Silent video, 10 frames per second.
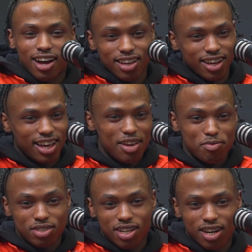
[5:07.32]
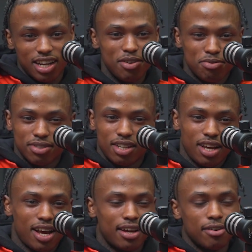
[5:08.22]
yeah, he was there. He was, he
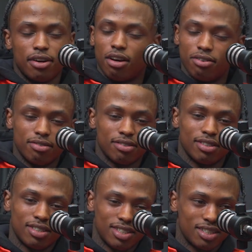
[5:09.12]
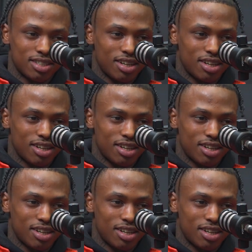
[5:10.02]
had, no. It's just